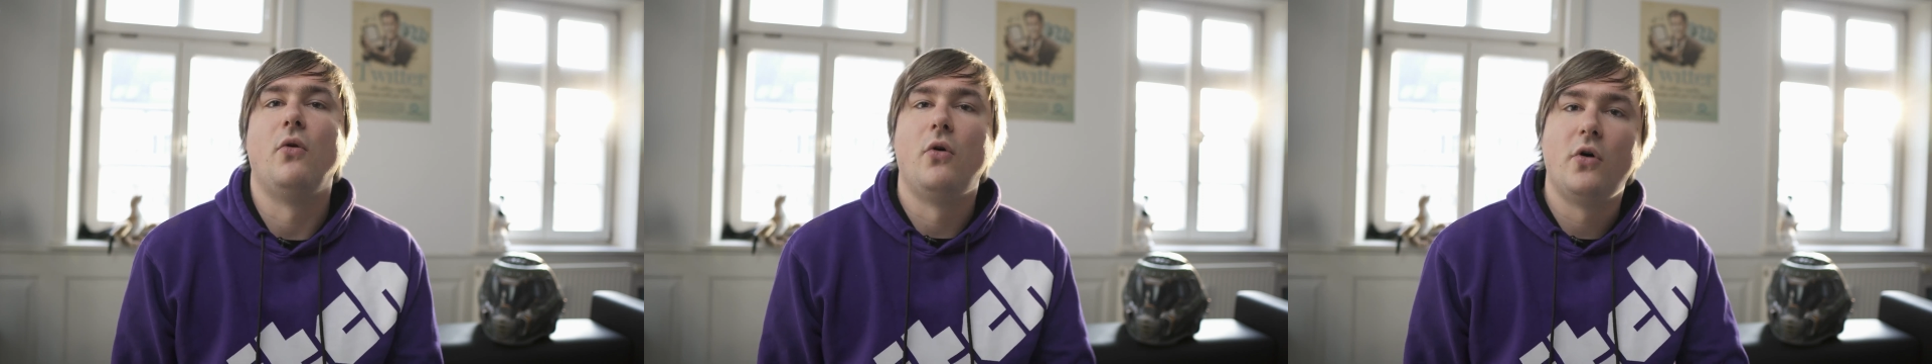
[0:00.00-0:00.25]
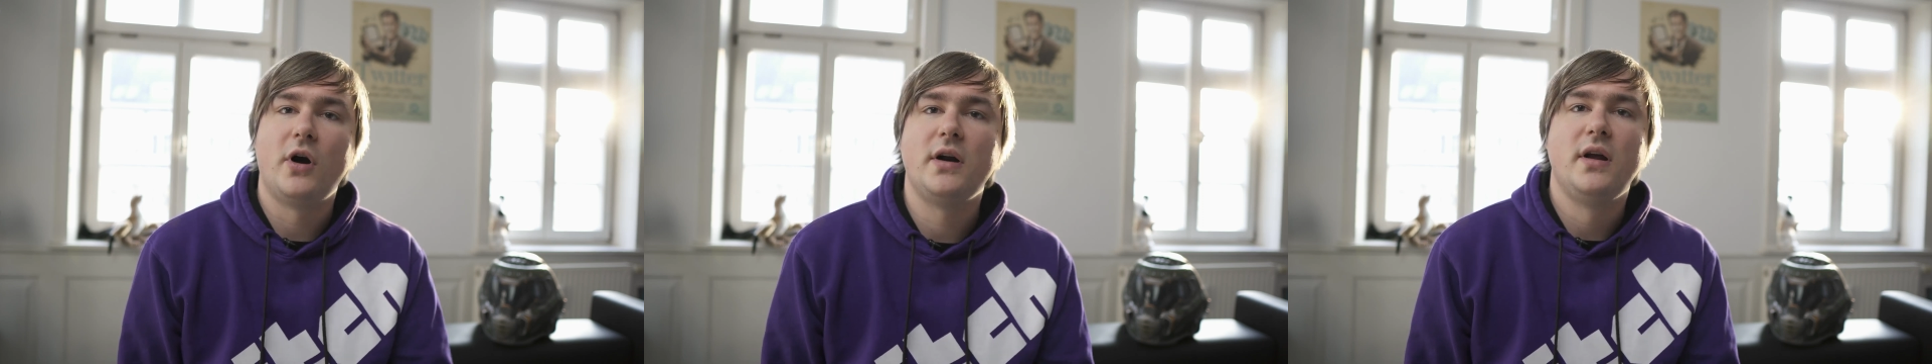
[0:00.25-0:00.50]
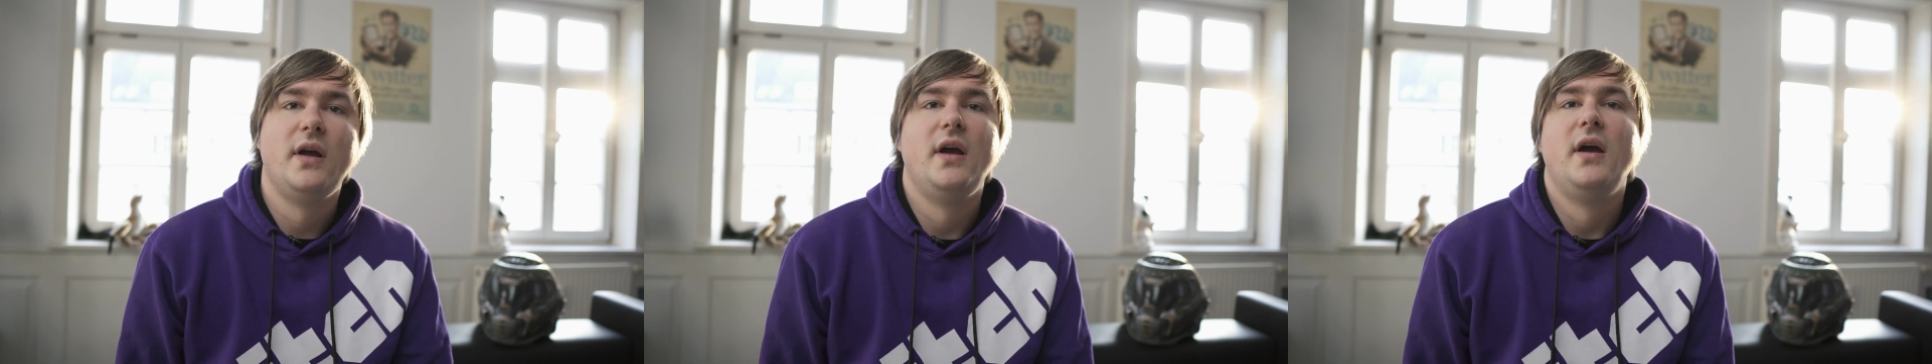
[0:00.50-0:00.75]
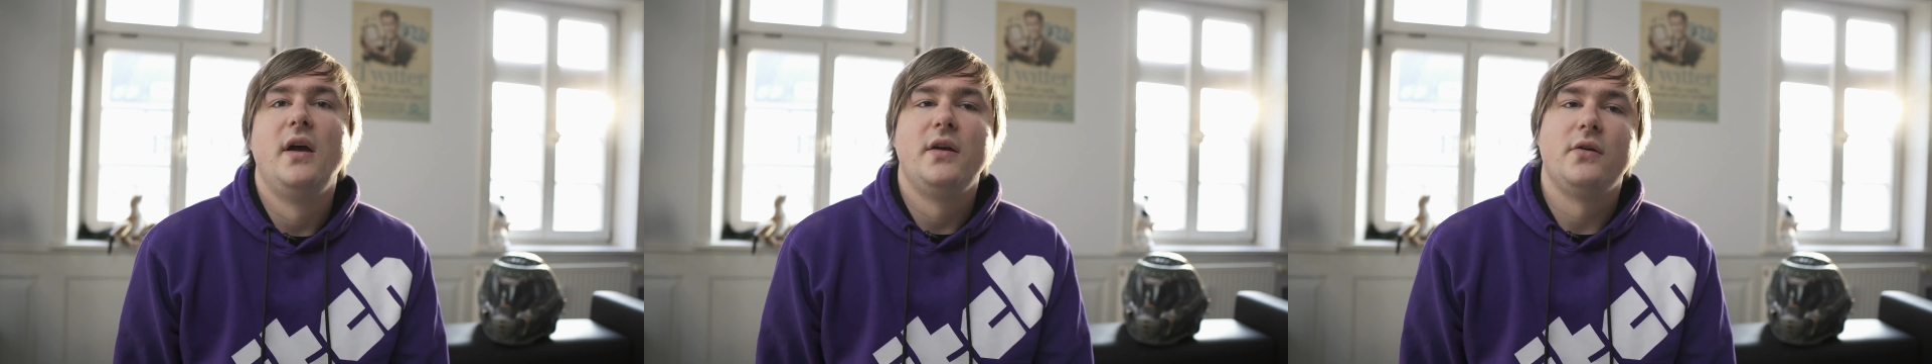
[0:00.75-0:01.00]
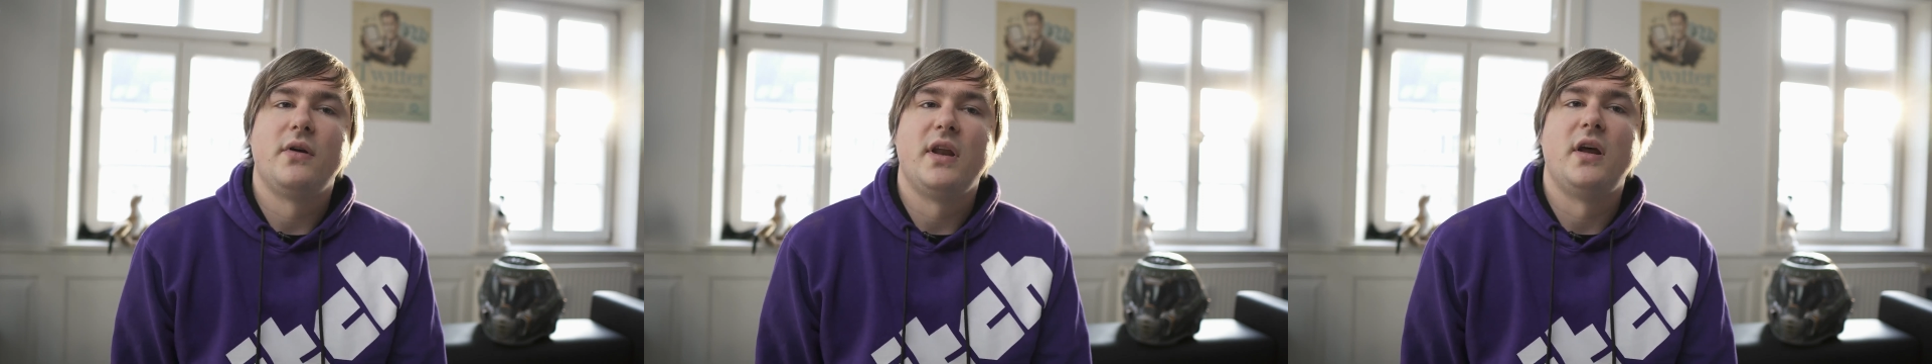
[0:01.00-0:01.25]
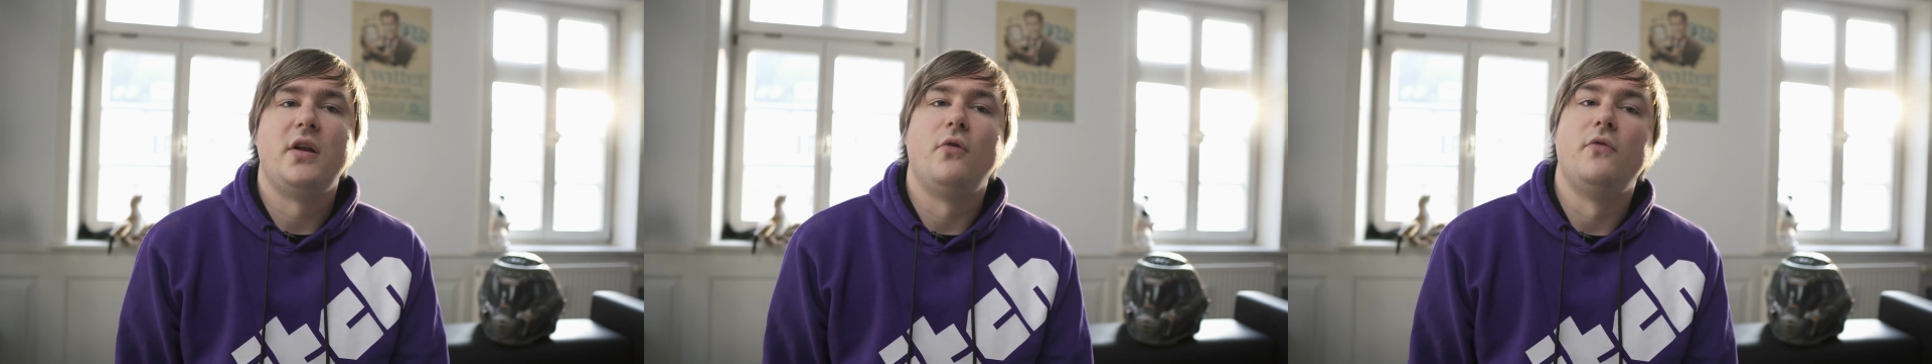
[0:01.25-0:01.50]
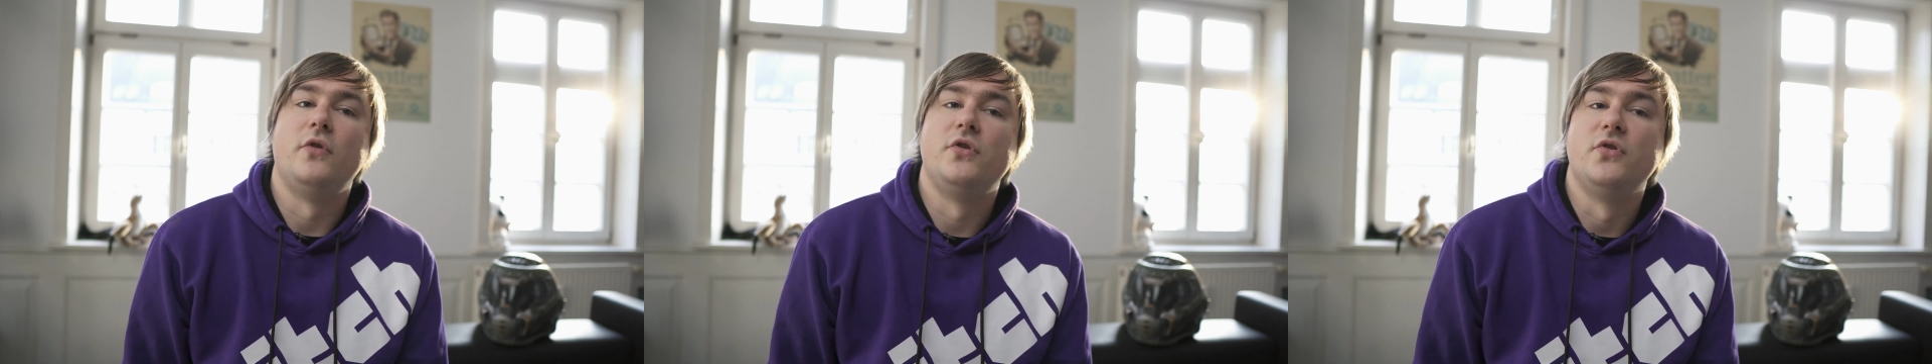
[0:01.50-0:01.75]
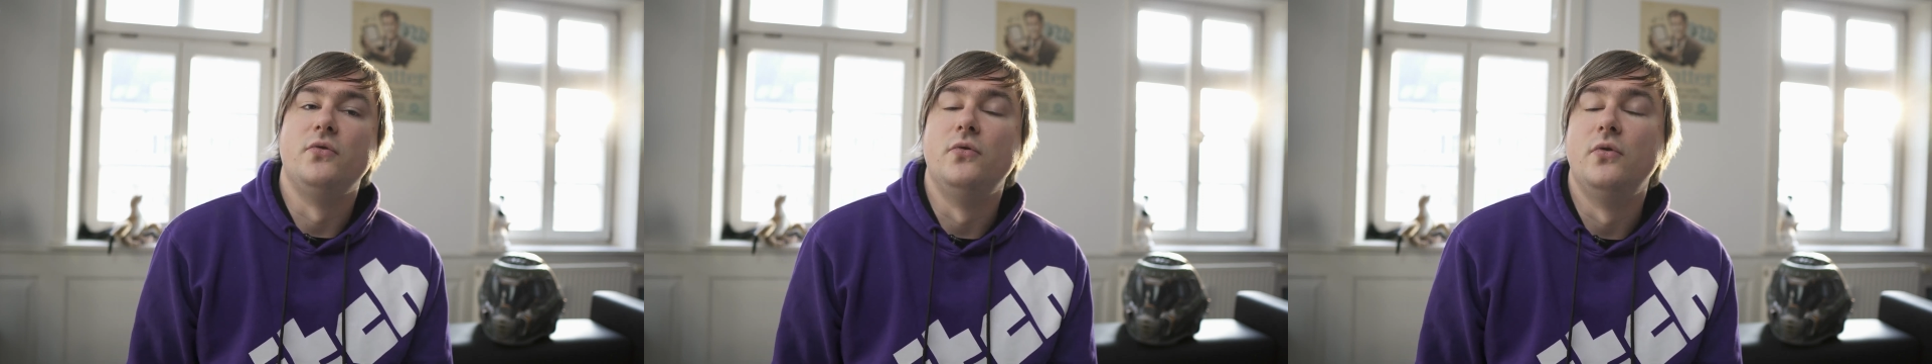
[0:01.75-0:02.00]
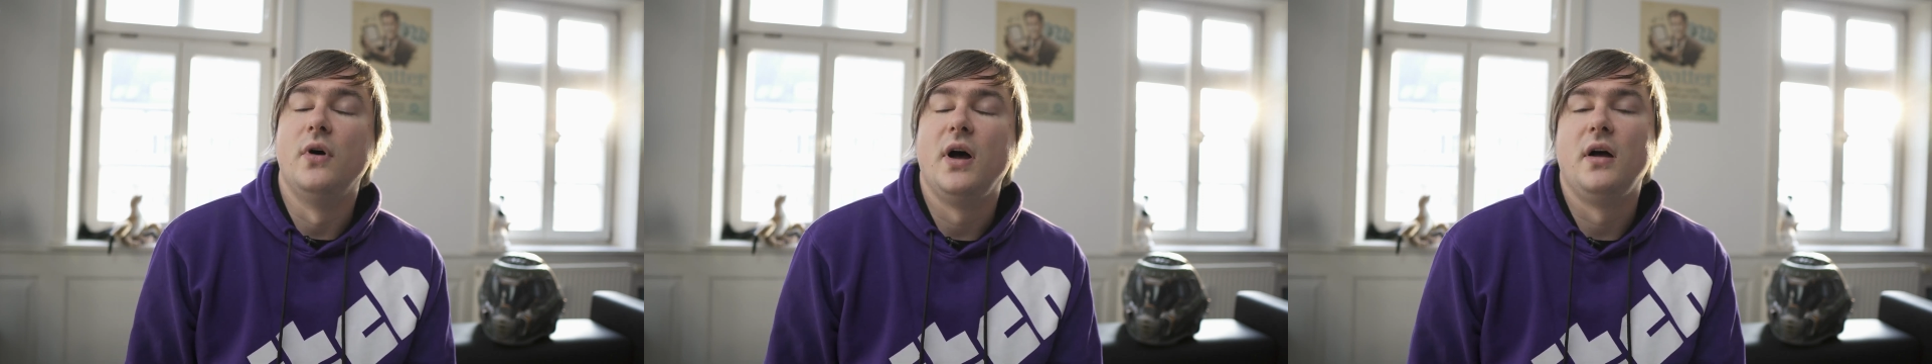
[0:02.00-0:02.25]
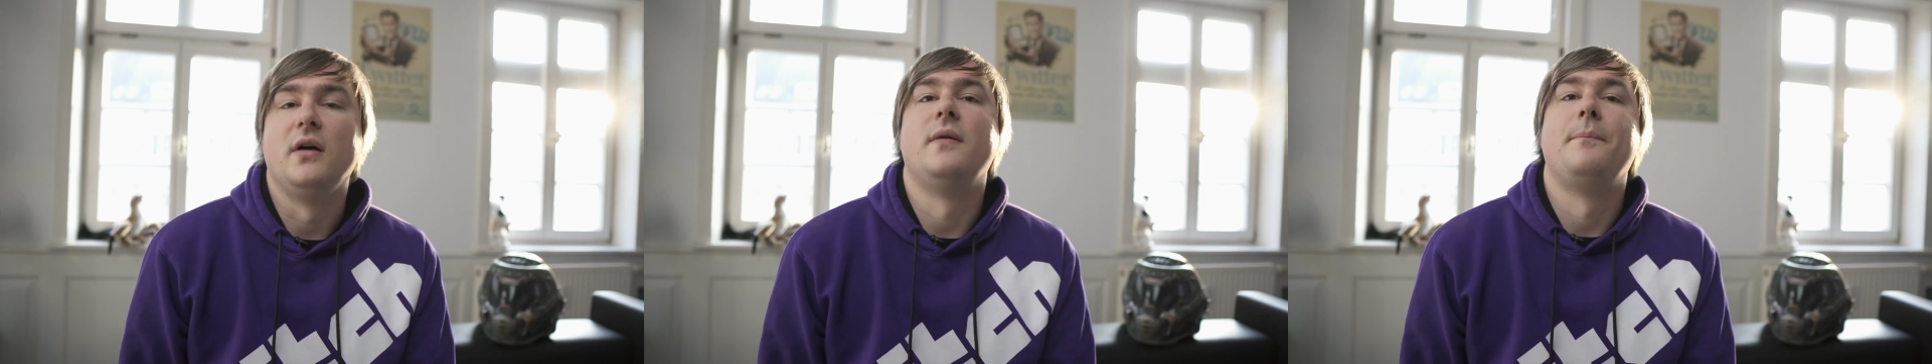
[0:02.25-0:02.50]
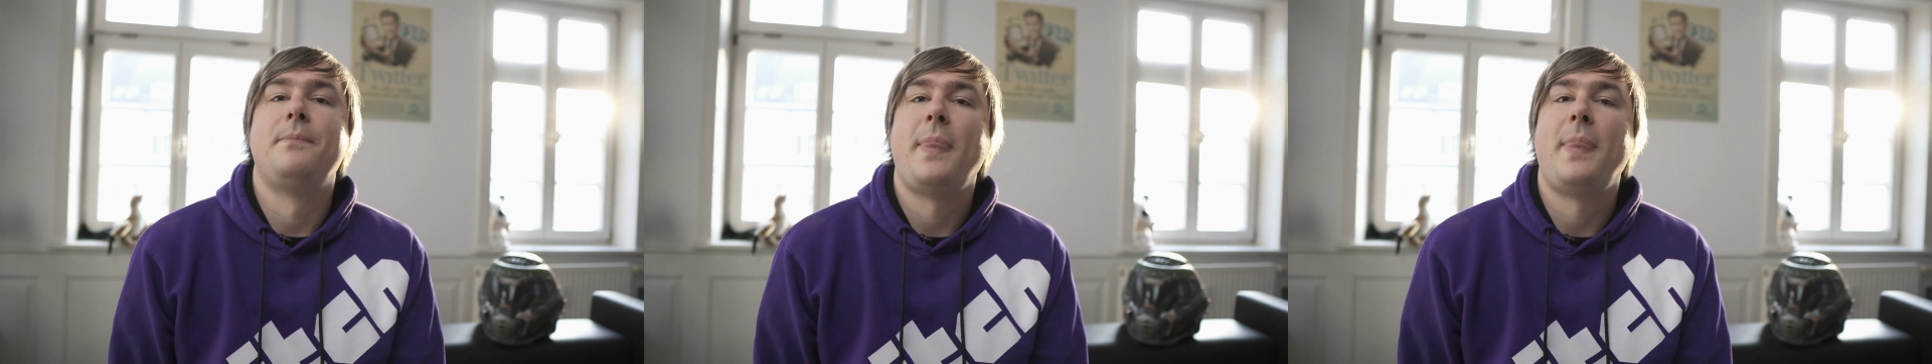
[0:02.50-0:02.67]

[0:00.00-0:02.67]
or you can head over to